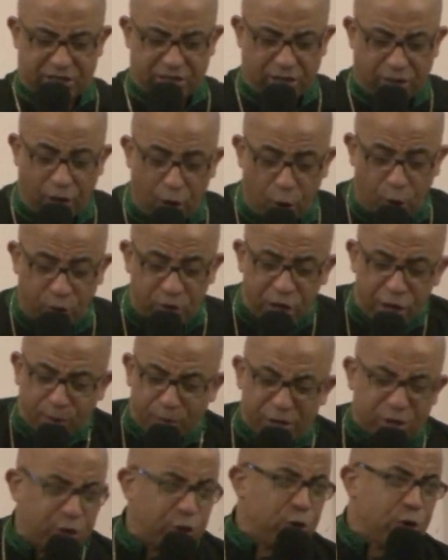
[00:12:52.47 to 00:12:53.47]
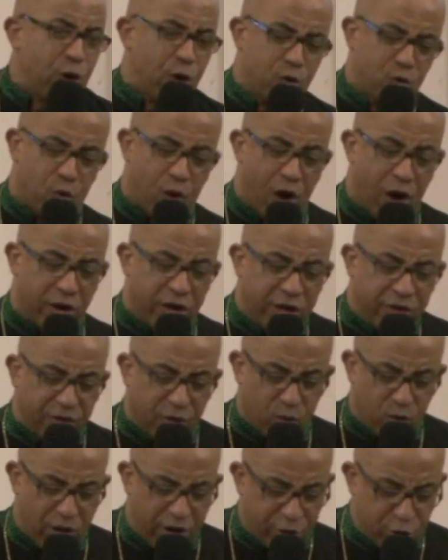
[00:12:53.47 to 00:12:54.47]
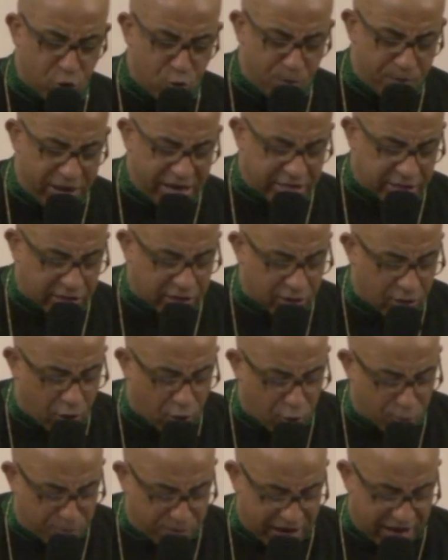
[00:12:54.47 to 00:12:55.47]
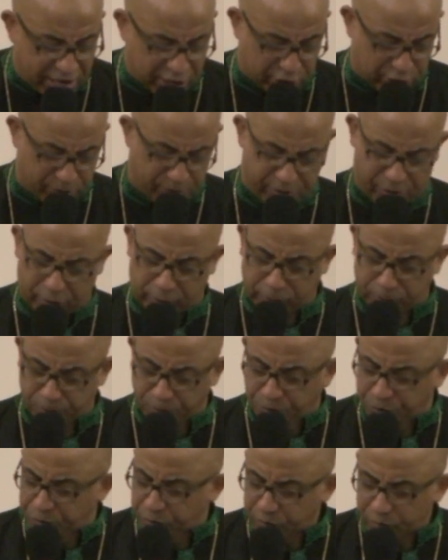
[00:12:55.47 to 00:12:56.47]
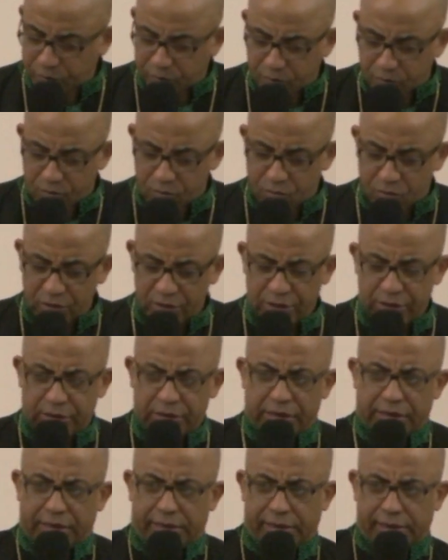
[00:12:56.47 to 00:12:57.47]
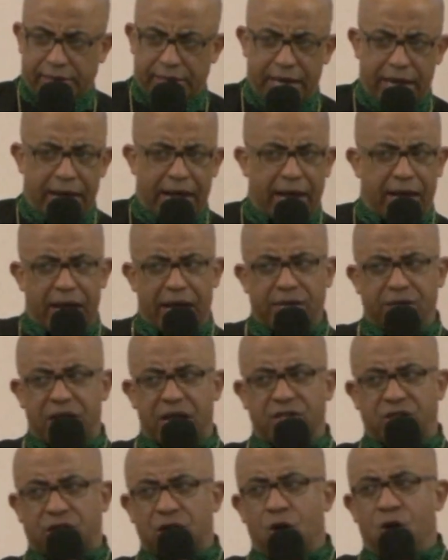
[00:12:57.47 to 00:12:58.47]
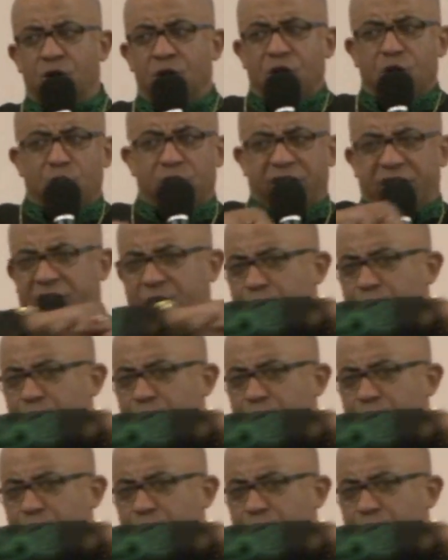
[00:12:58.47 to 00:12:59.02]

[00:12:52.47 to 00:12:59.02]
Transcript: and loaves, but you don't want the one who makes it all possible. And, and so when he